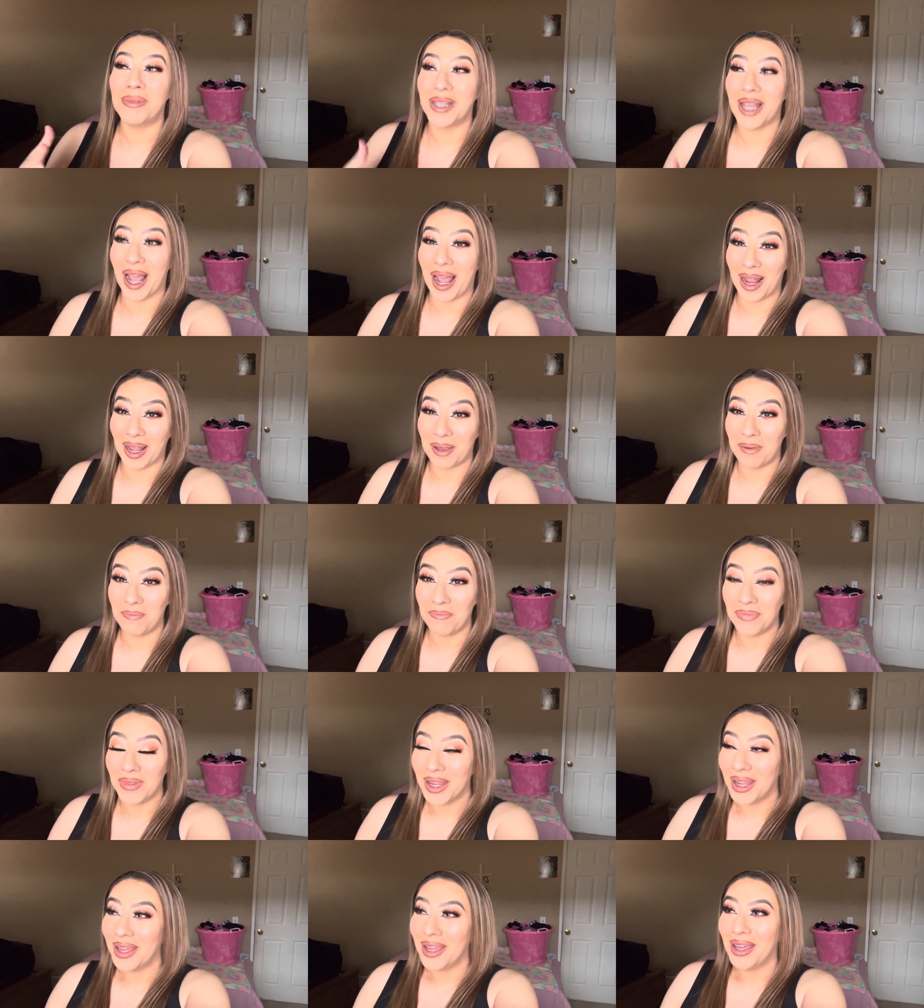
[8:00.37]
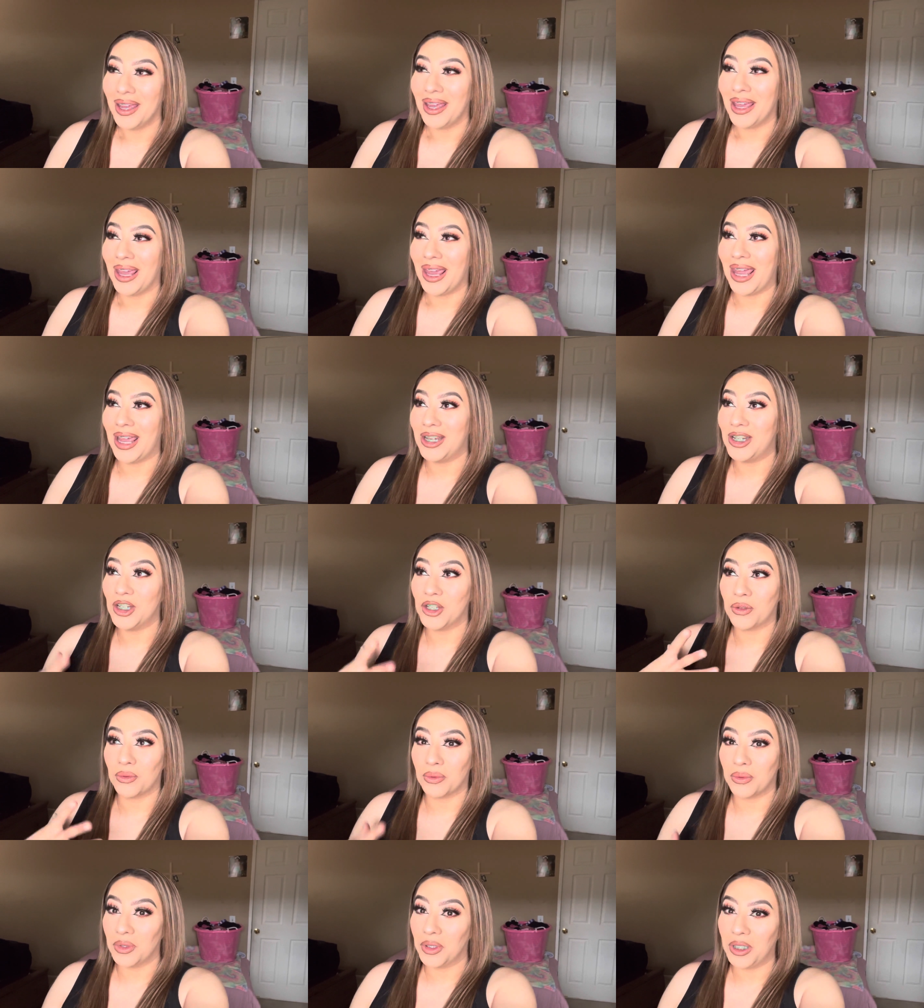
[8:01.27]
time. It
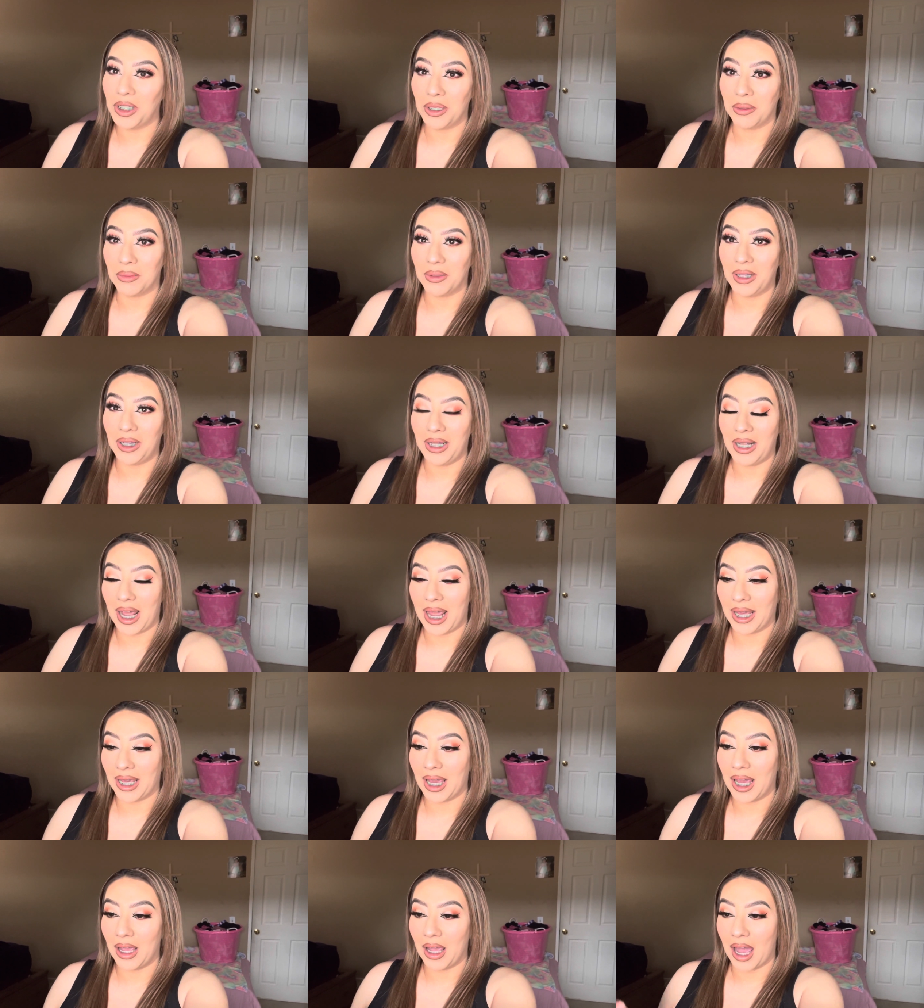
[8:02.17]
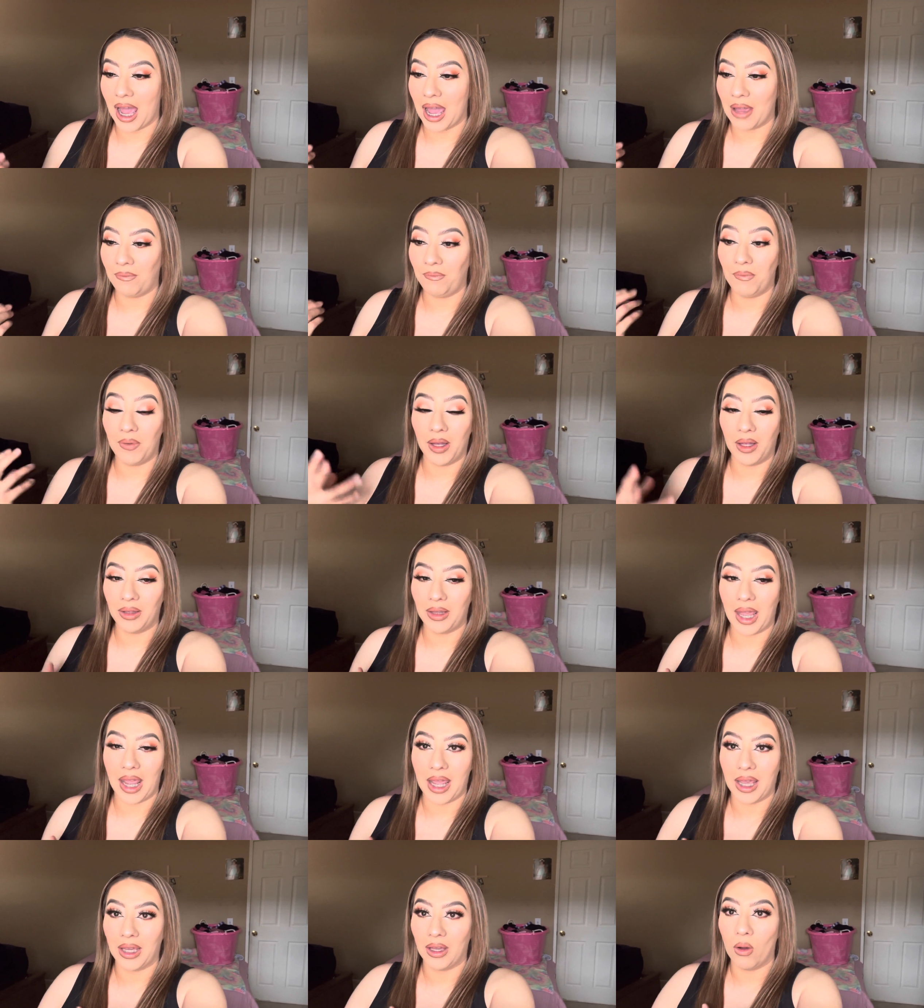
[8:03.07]
just really, really, like, I felt,
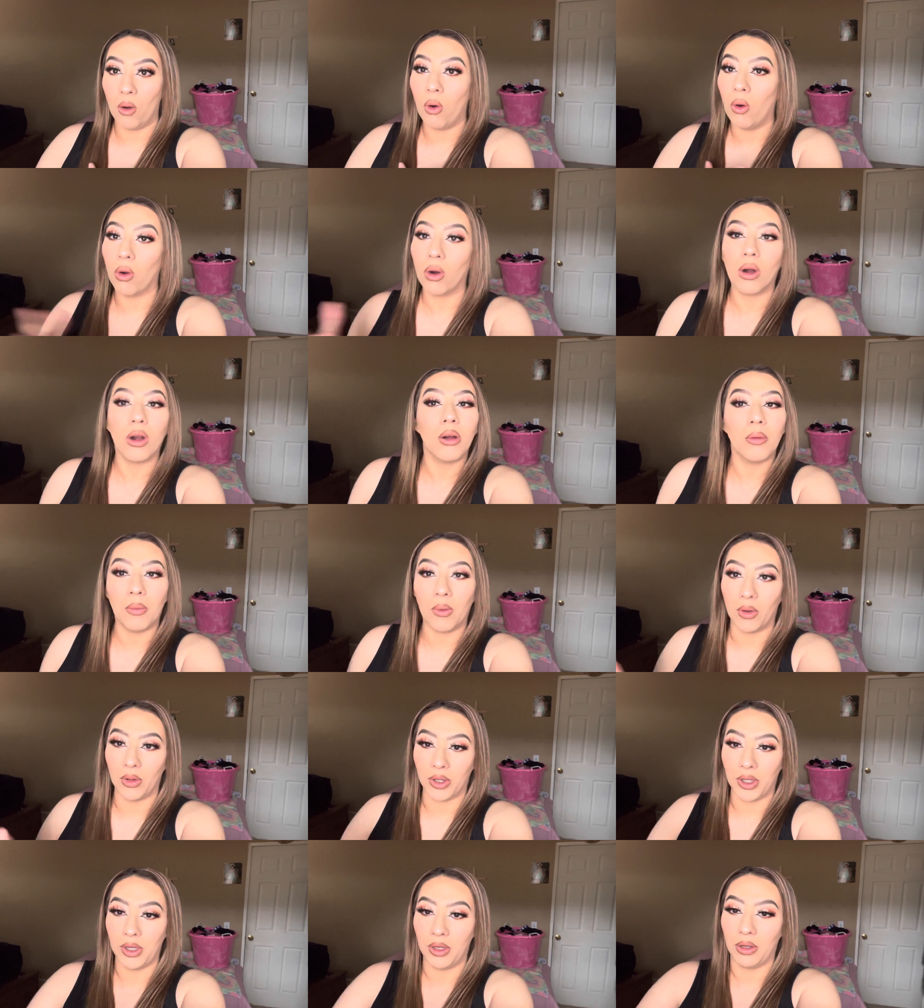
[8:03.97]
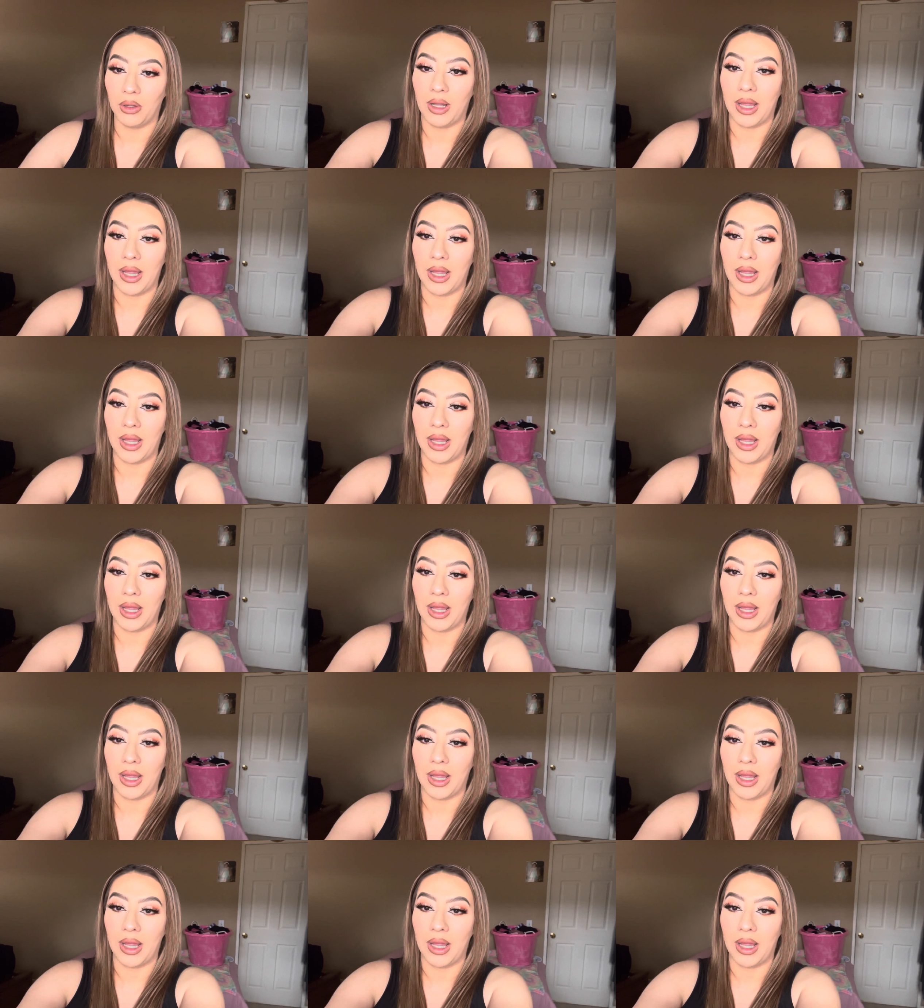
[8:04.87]
like, horrible, you know?